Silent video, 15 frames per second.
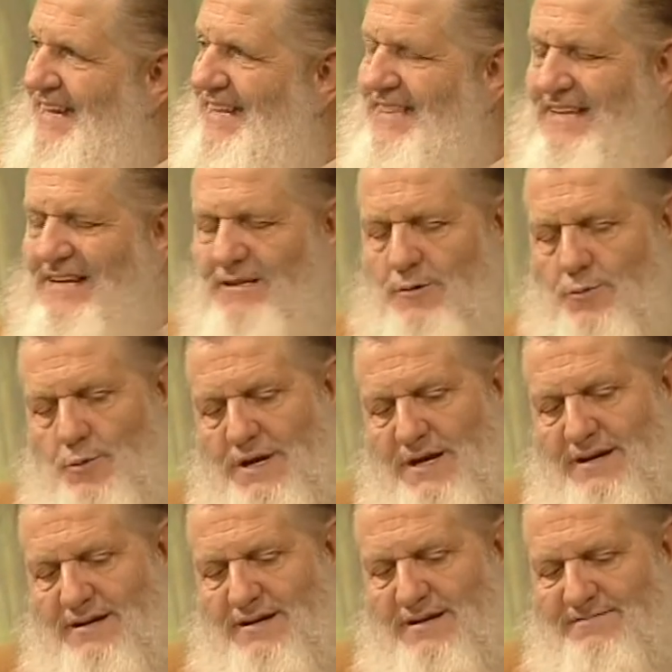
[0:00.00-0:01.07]
anything that we
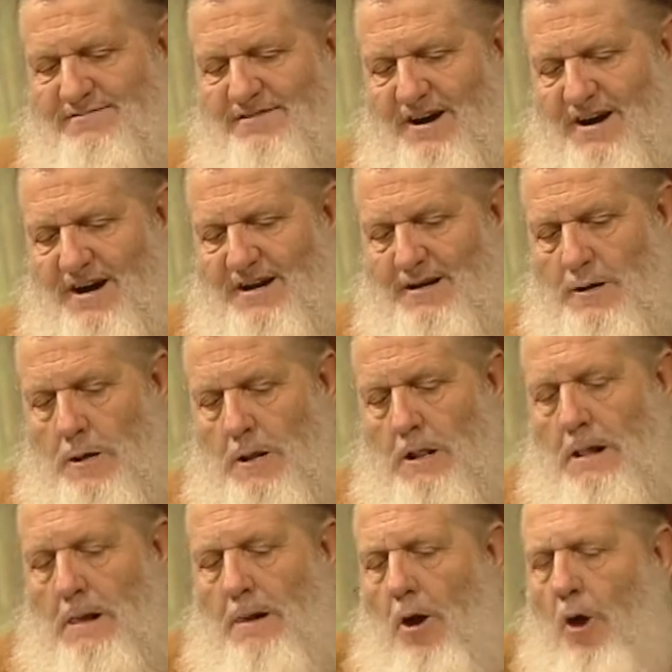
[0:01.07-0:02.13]
could define.
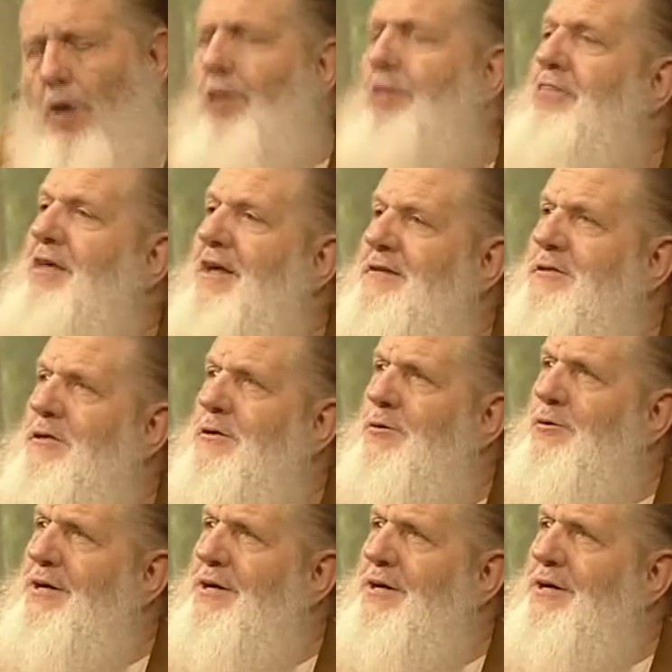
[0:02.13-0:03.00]
All the things in